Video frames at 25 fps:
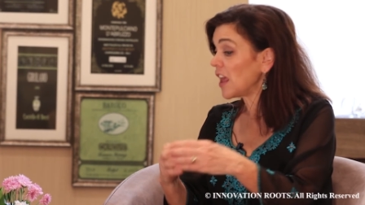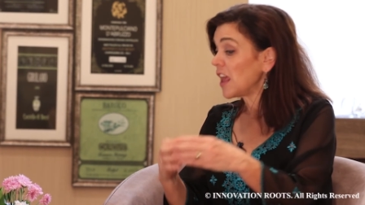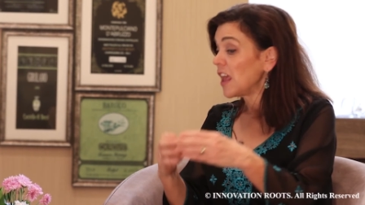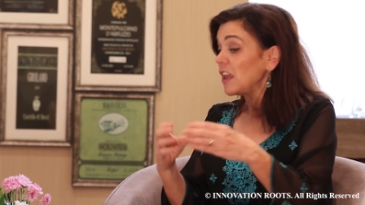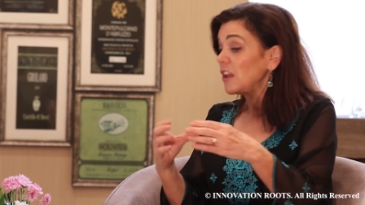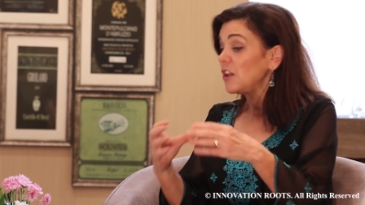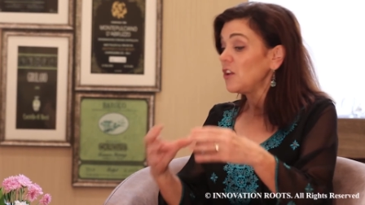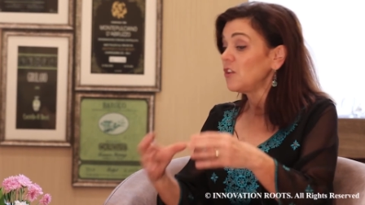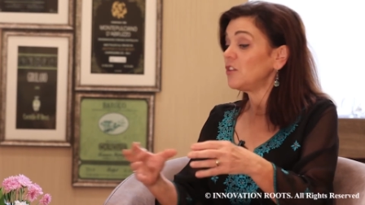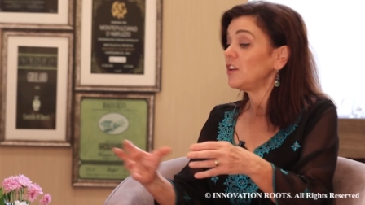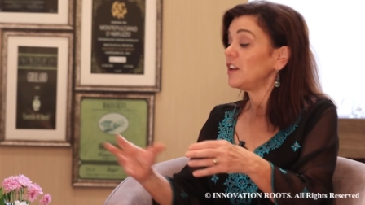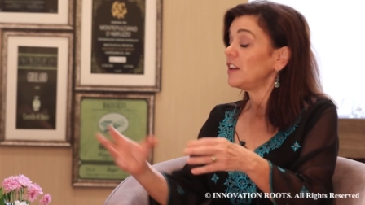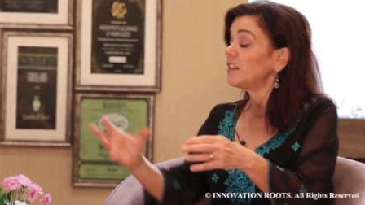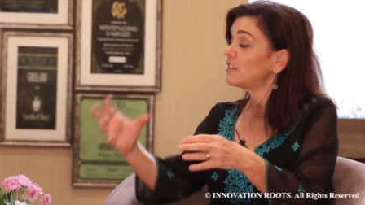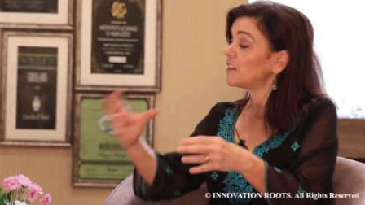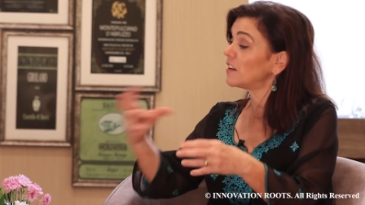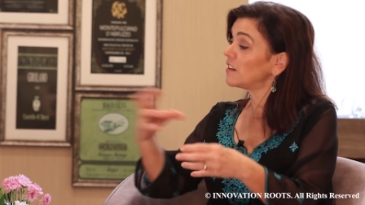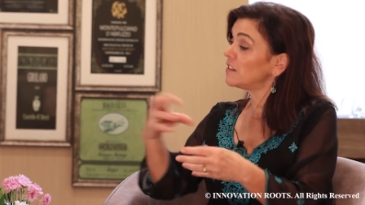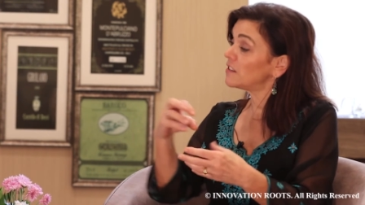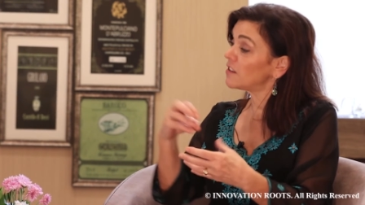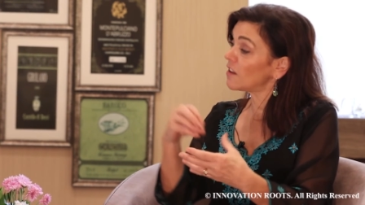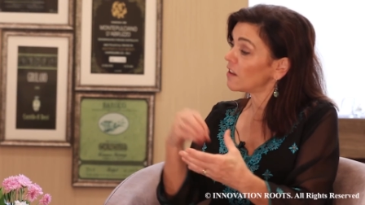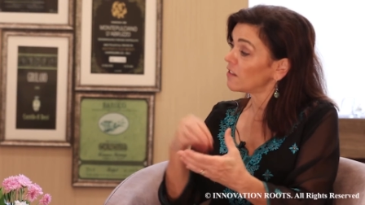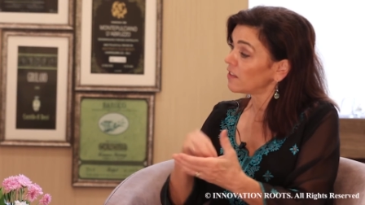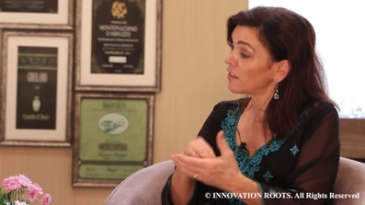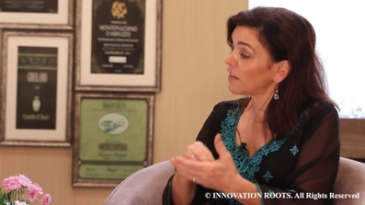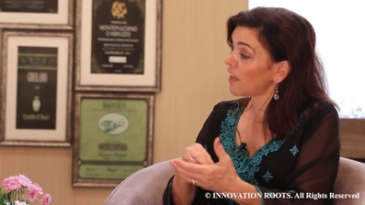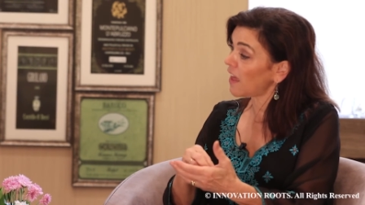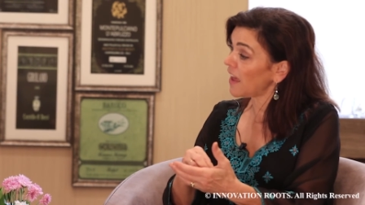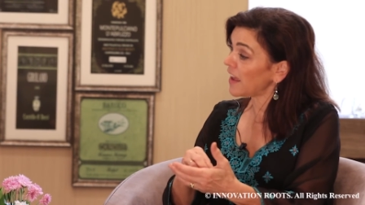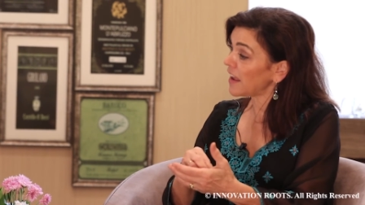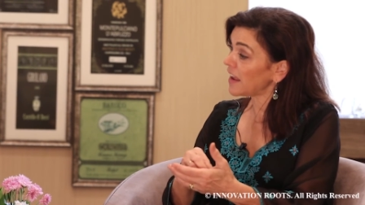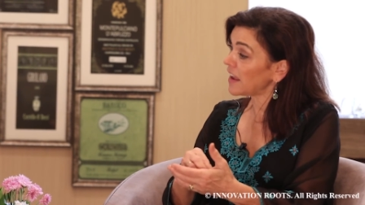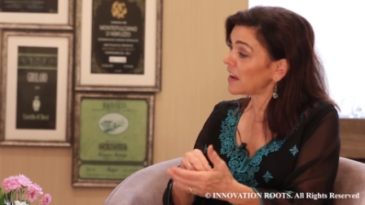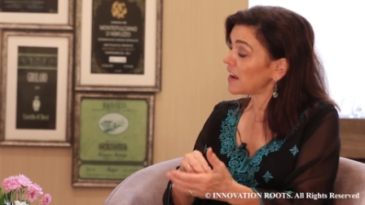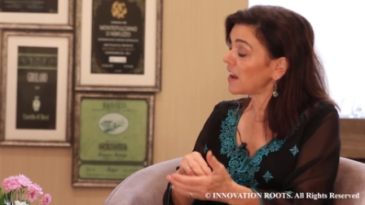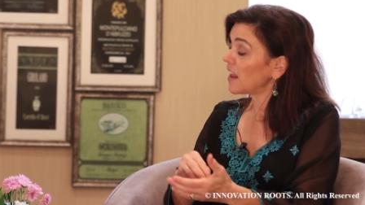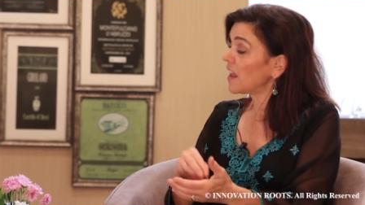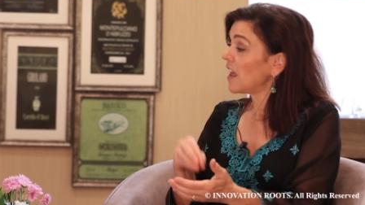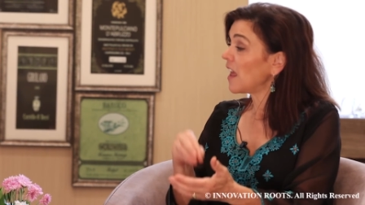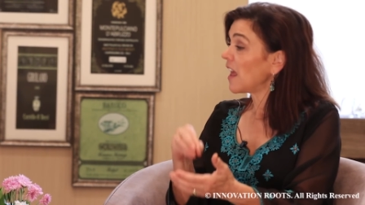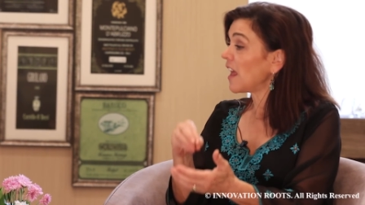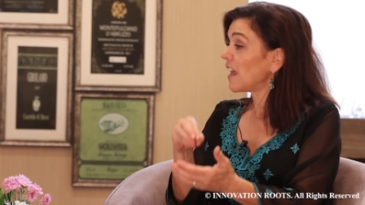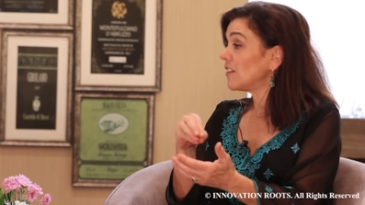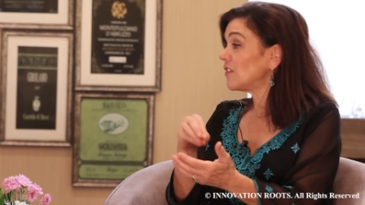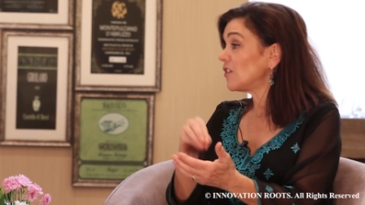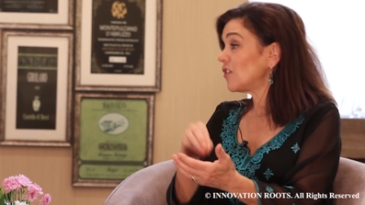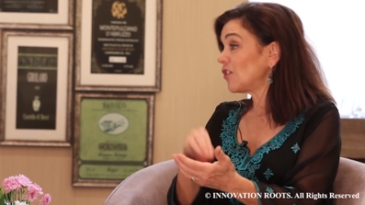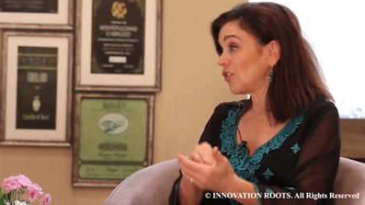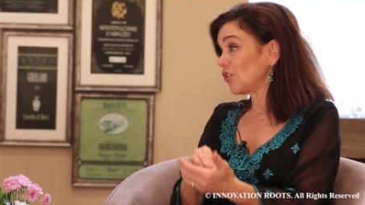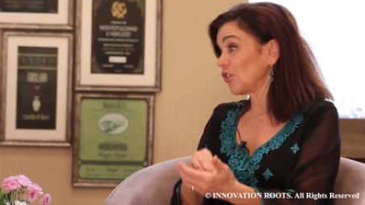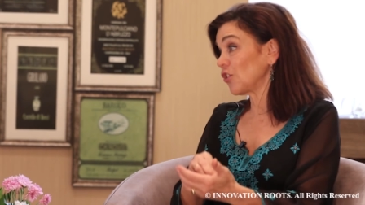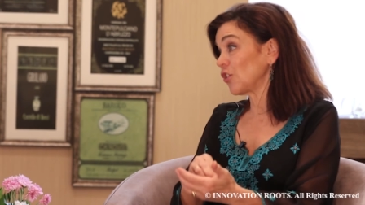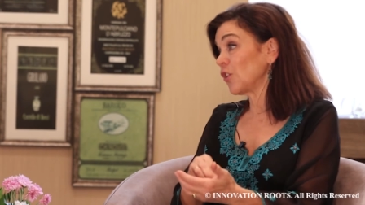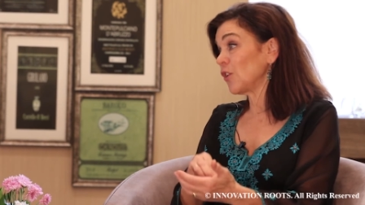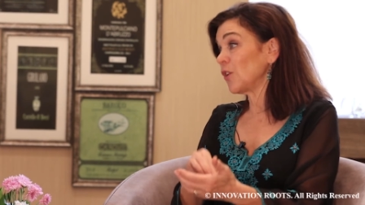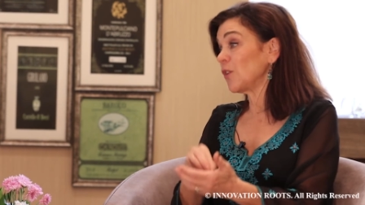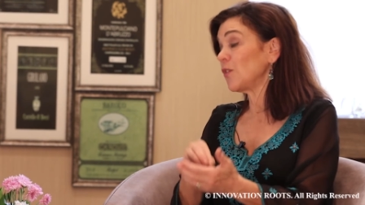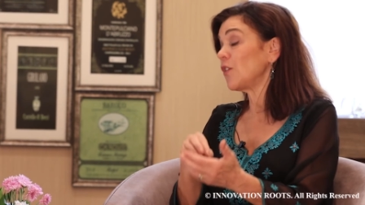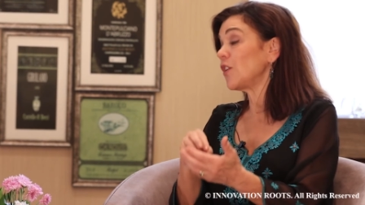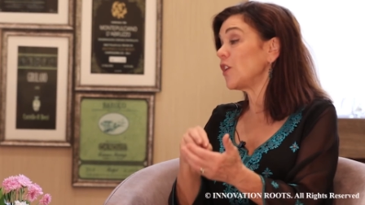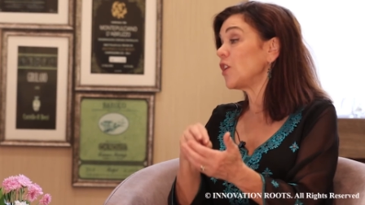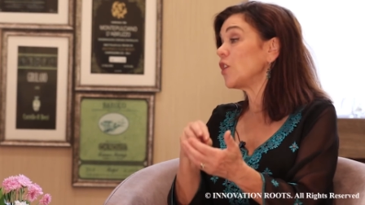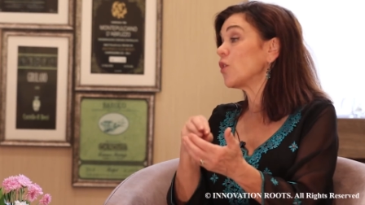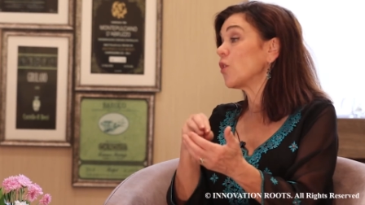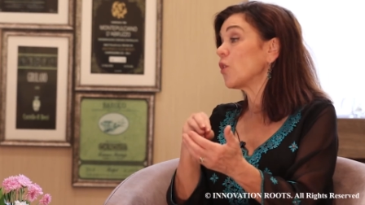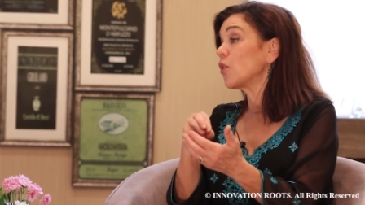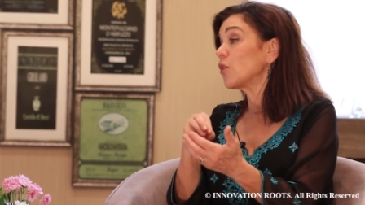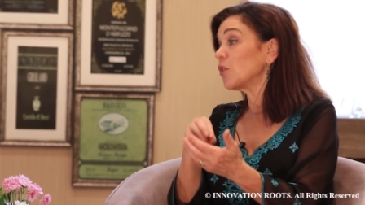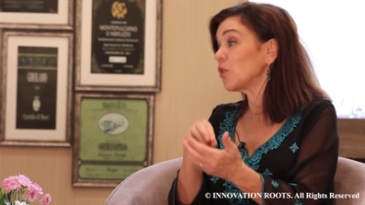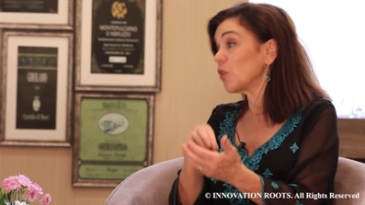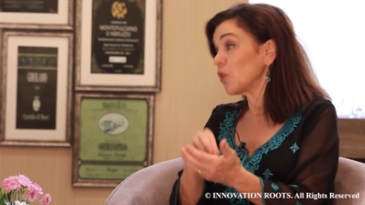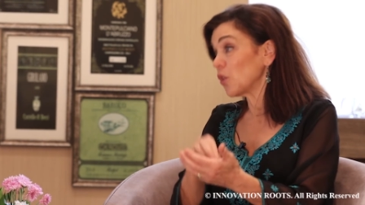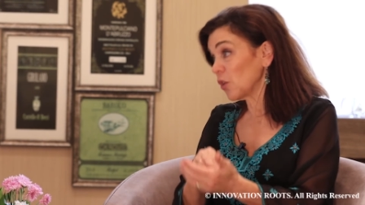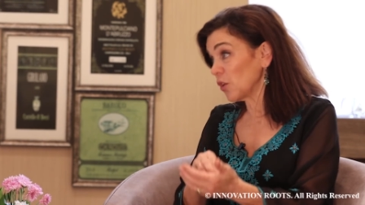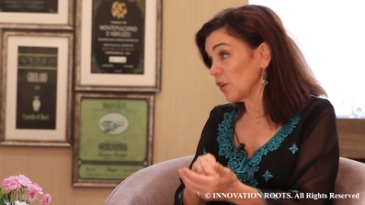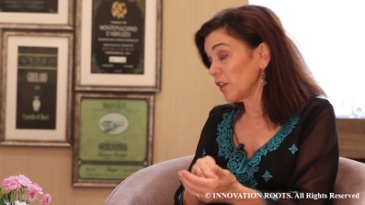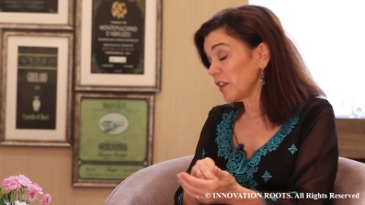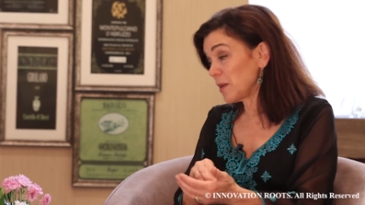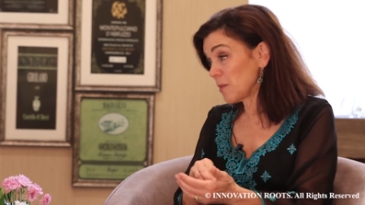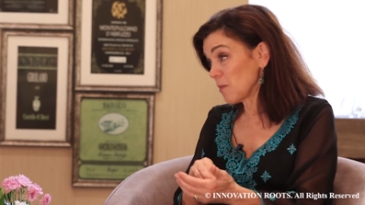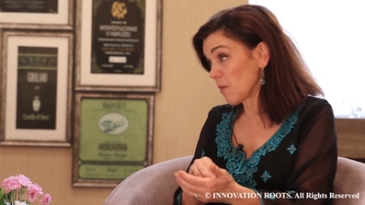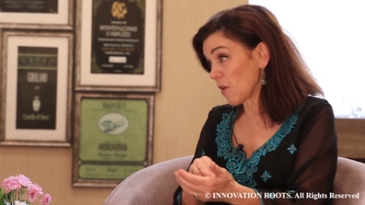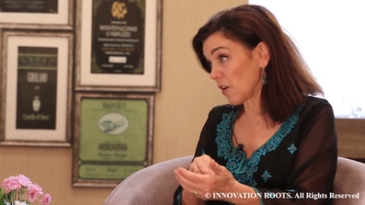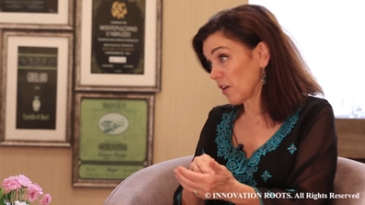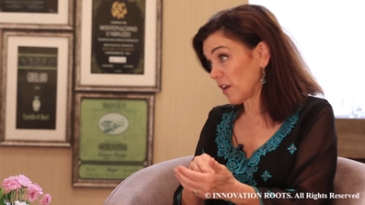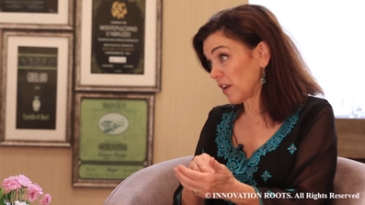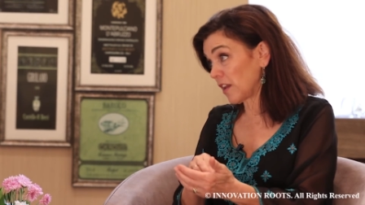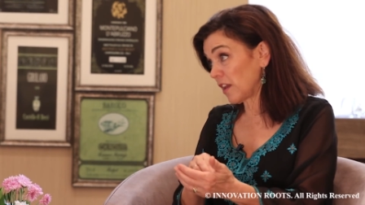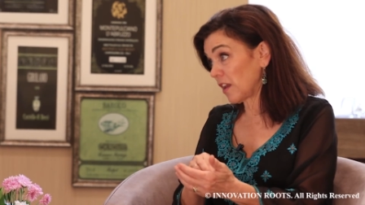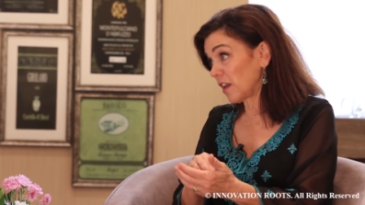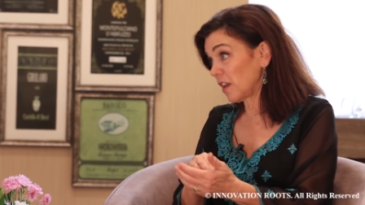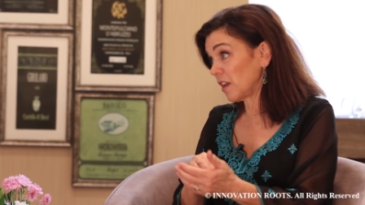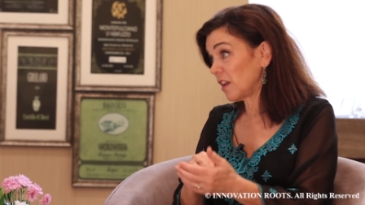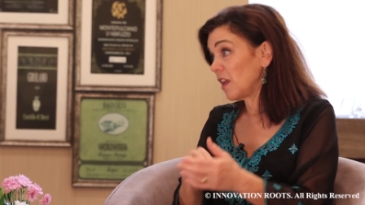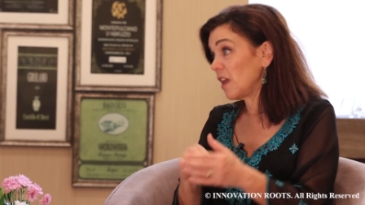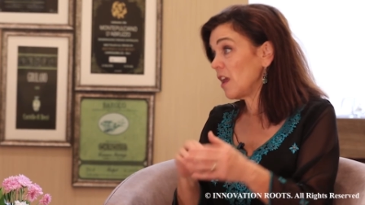You need to delight and serve your early market